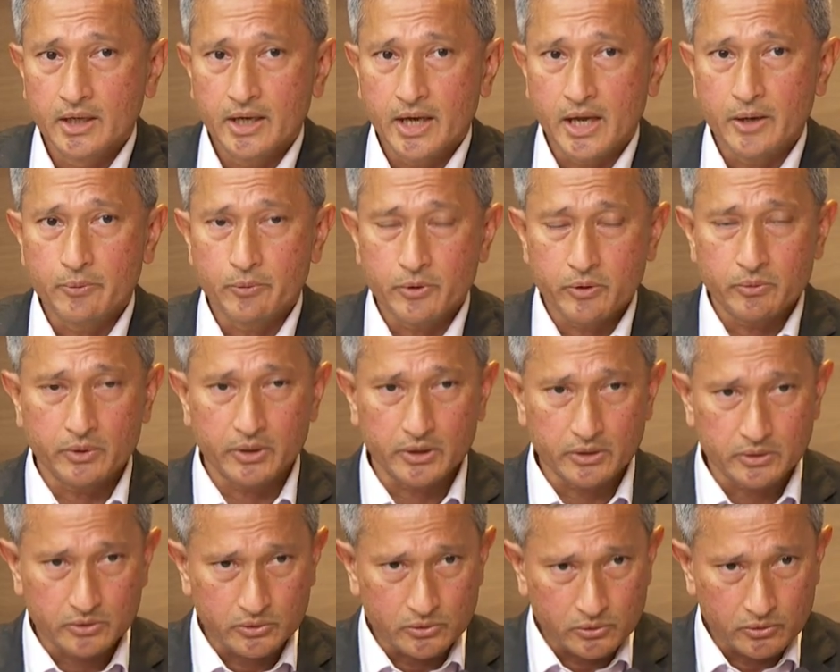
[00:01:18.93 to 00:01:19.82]
And we
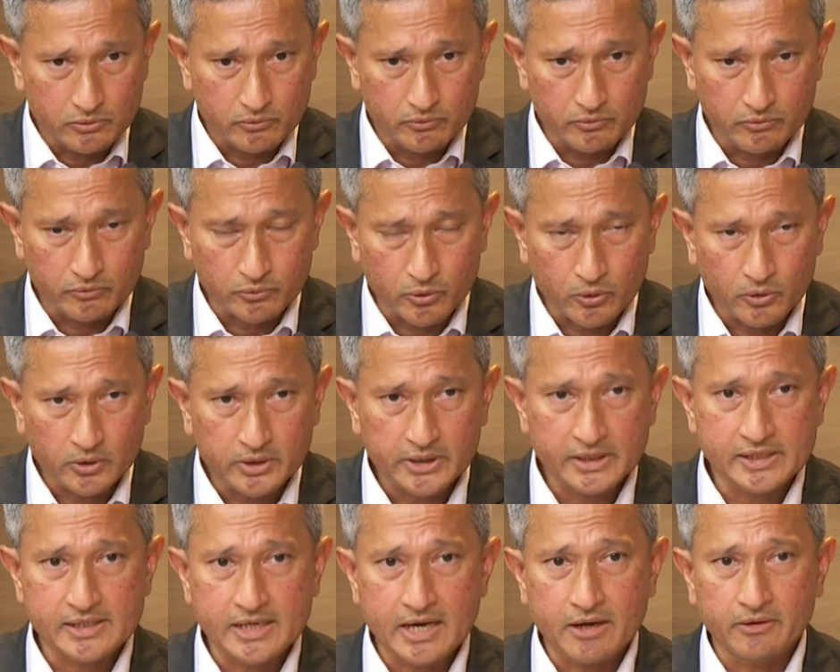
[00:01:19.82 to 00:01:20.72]
will roll
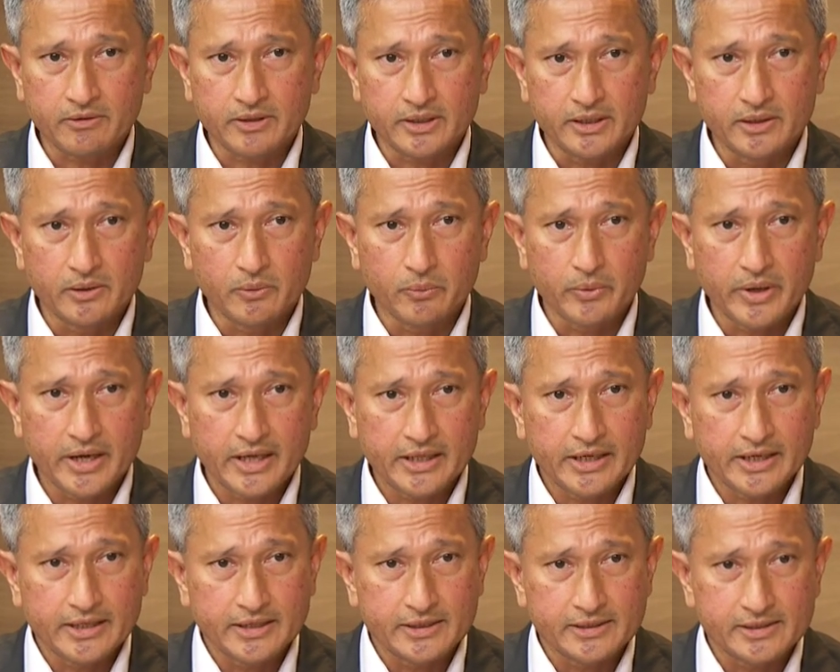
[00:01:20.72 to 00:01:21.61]
this out in a way
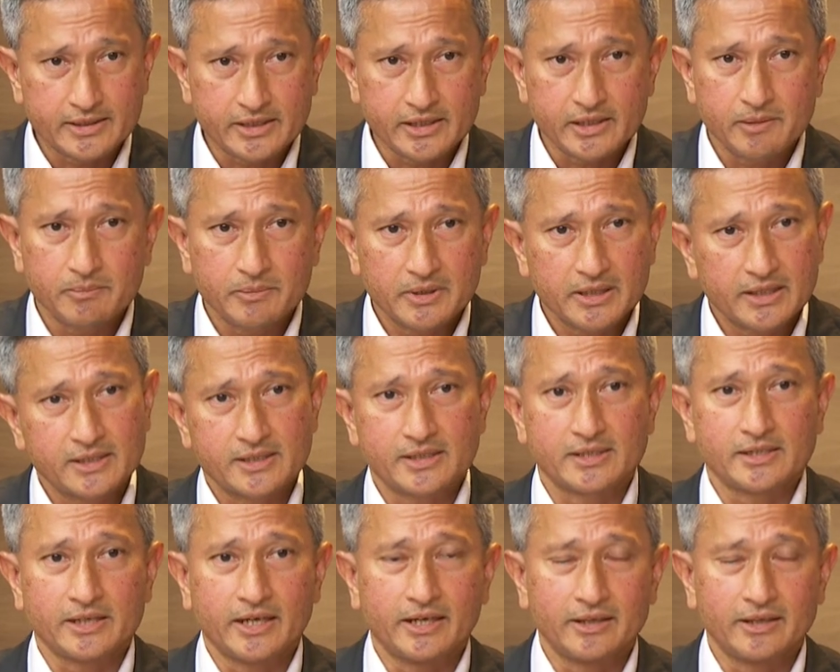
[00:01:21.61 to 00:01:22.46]
that is seamless